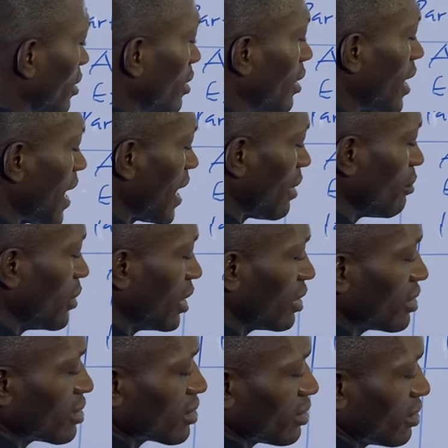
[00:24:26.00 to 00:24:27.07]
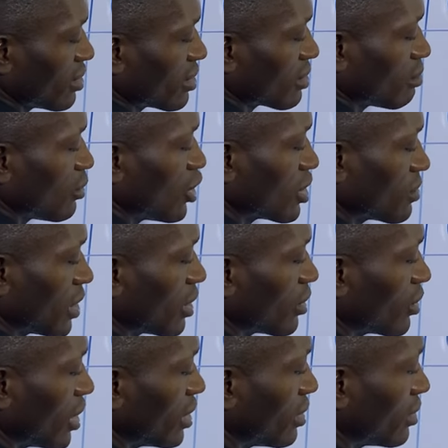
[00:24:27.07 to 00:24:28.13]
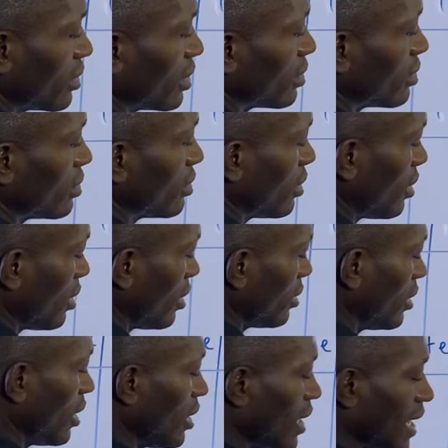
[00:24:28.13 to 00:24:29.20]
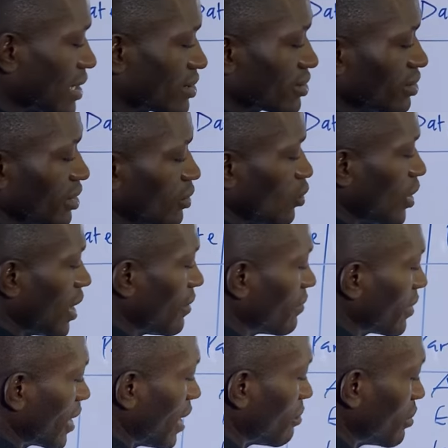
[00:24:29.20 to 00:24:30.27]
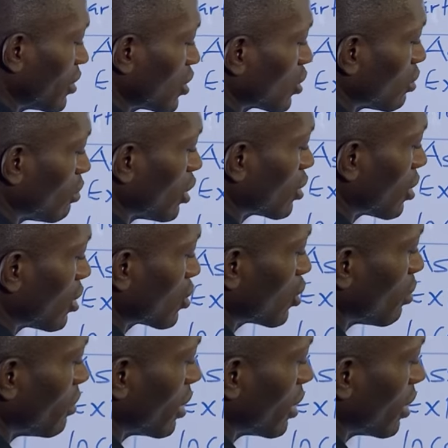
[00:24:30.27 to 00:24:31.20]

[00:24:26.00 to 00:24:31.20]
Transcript: Liabilities must be credited. Then lastly, we have capital must also be